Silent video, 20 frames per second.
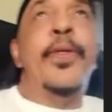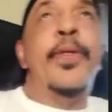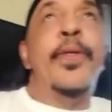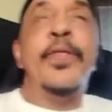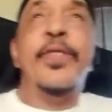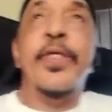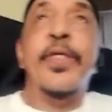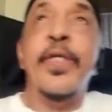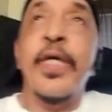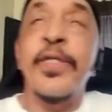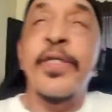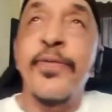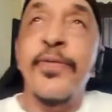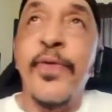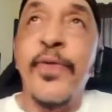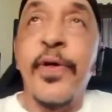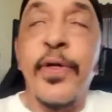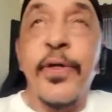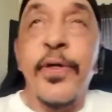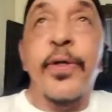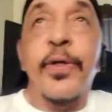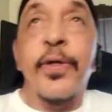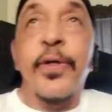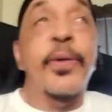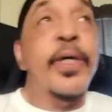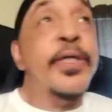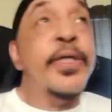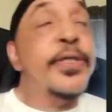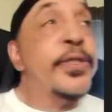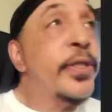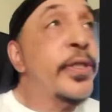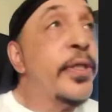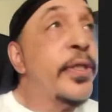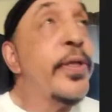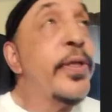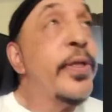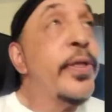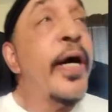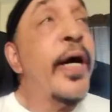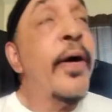that's a very good question, no
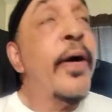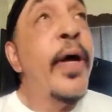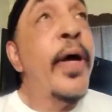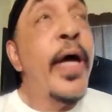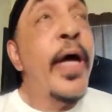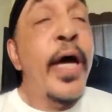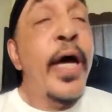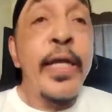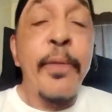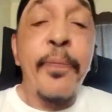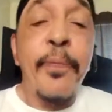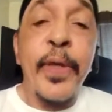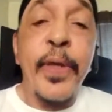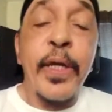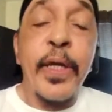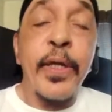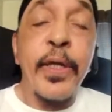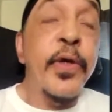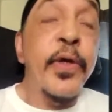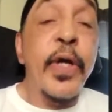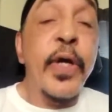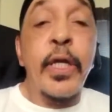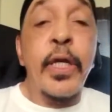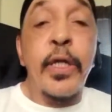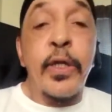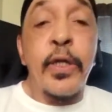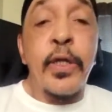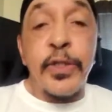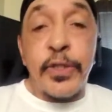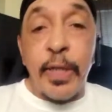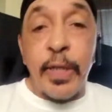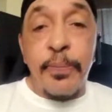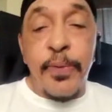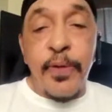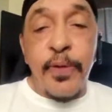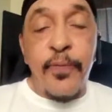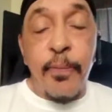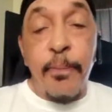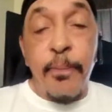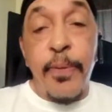doubt. And I'm thinking you're going to learn
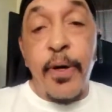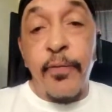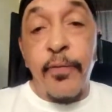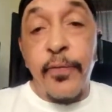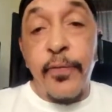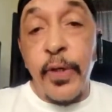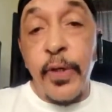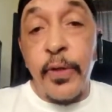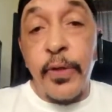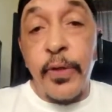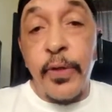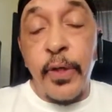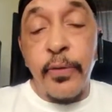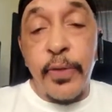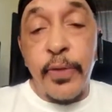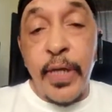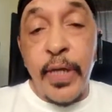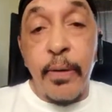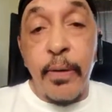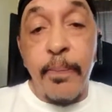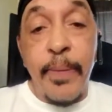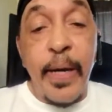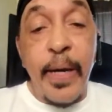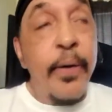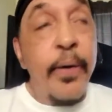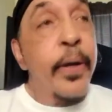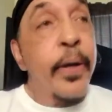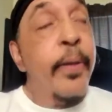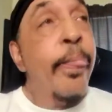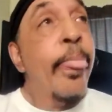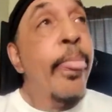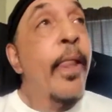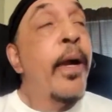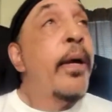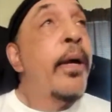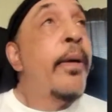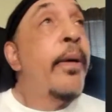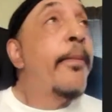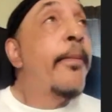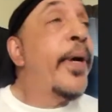something from both, no doubt about it.
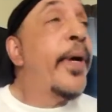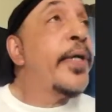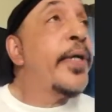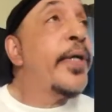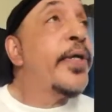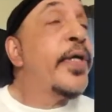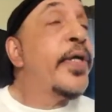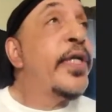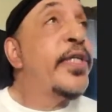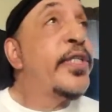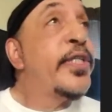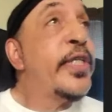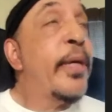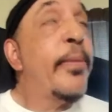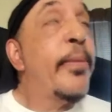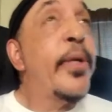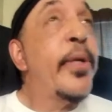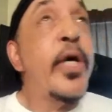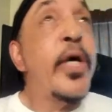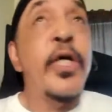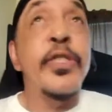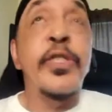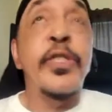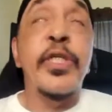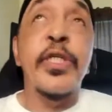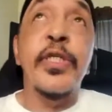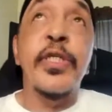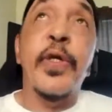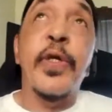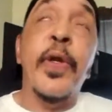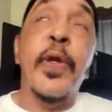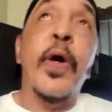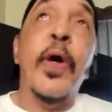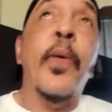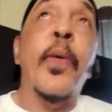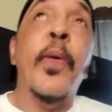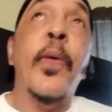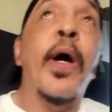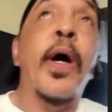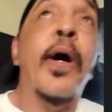But the seminars,
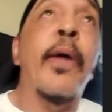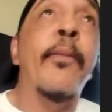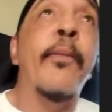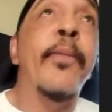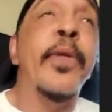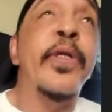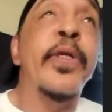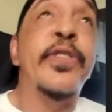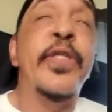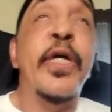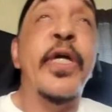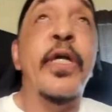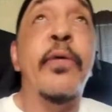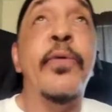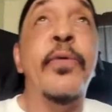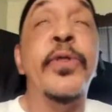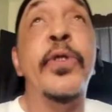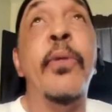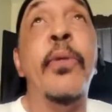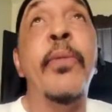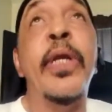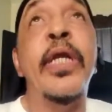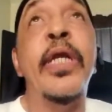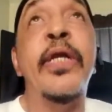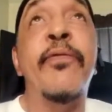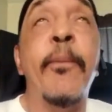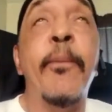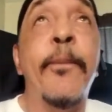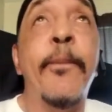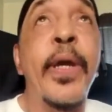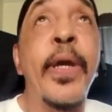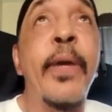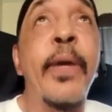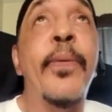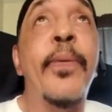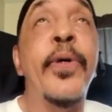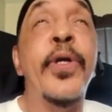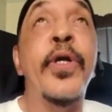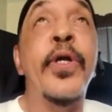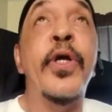he's dealing with so many different
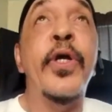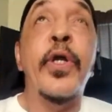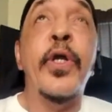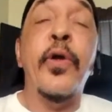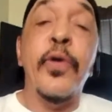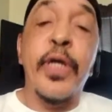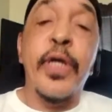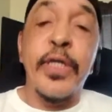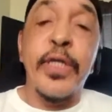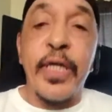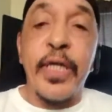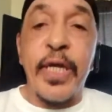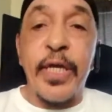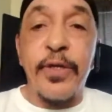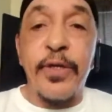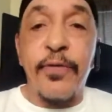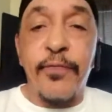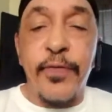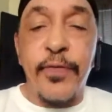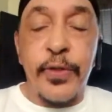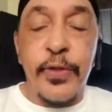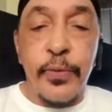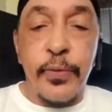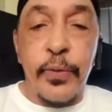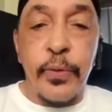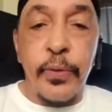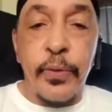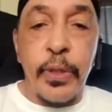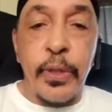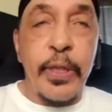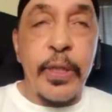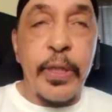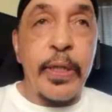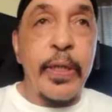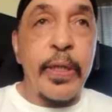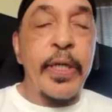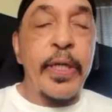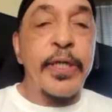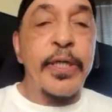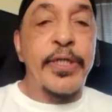people. You don't get the individual
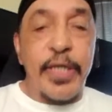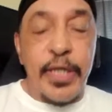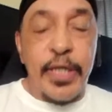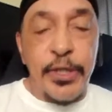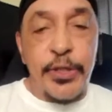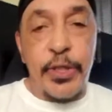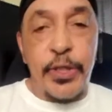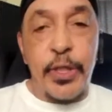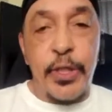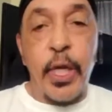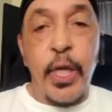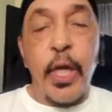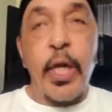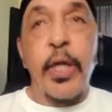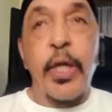attention,